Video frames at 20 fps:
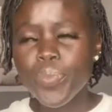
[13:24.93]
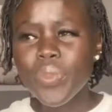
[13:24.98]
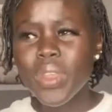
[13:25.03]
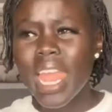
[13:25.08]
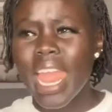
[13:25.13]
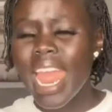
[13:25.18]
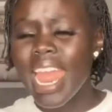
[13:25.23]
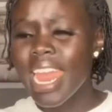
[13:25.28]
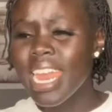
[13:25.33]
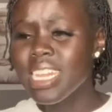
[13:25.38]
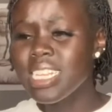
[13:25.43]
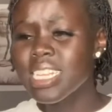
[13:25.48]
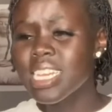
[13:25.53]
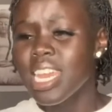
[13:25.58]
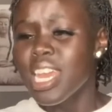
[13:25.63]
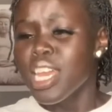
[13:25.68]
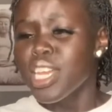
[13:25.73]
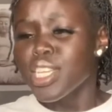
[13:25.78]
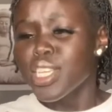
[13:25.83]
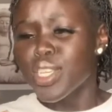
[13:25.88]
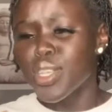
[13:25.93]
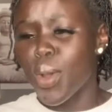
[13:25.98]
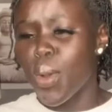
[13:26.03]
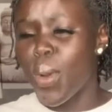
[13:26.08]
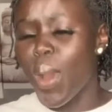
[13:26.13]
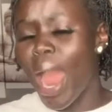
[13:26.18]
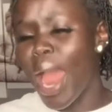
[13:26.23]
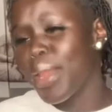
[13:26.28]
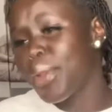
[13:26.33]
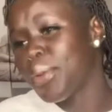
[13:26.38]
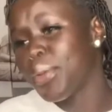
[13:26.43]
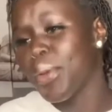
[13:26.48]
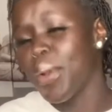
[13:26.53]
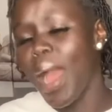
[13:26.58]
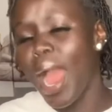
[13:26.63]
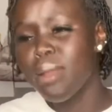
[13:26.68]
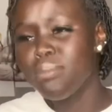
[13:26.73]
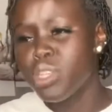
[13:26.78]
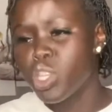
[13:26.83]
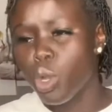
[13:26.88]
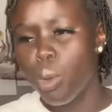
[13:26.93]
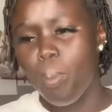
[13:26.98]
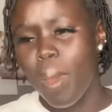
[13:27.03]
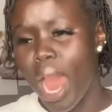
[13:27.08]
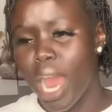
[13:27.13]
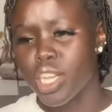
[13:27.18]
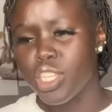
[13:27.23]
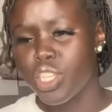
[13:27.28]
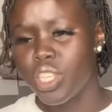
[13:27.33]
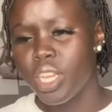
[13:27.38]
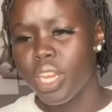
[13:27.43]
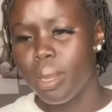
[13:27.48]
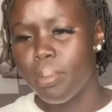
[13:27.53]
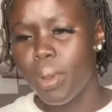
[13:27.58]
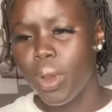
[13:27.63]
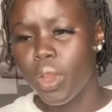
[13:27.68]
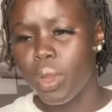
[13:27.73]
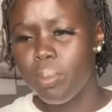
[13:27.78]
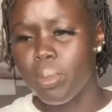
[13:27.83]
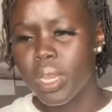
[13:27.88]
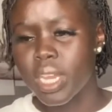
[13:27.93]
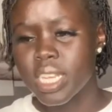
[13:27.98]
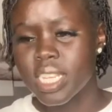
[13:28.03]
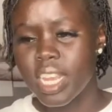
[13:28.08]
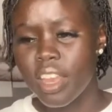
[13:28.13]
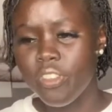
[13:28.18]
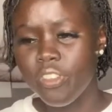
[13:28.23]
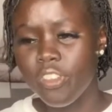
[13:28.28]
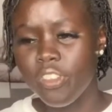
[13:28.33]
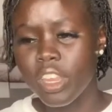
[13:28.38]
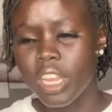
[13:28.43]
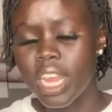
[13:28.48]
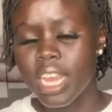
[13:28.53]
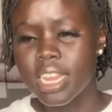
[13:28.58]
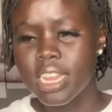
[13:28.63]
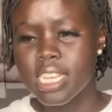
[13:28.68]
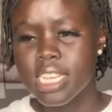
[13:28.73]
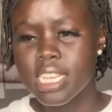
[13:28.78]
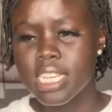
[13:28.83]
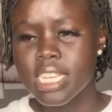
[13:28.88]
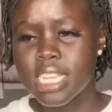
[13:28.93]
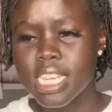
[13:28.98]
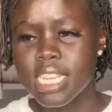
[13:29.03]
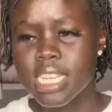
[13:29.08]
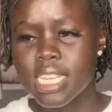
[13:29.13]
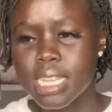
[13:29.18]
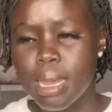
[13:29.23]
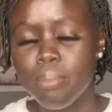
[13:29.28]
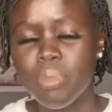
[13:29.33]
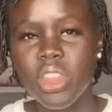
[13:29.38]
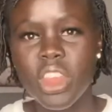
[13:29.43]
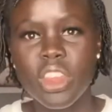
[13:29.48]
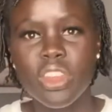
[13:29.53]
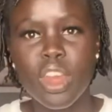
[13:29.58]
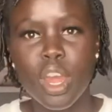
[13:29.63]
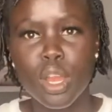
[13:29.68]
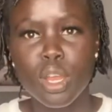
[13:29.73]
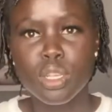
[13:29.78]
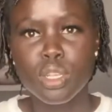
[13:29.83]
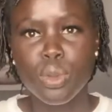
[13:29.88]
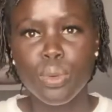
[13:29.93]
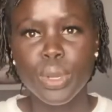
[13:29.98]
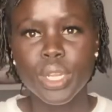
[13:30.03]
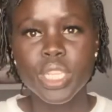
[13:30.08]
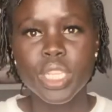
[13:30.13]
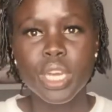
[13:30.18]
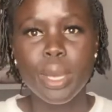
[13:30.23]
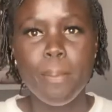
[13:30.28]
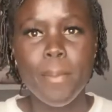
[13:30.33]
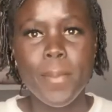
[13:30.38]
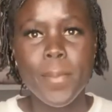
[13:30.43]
And so, I don't know, I'm so passionate about it because I feel like this is something that is going to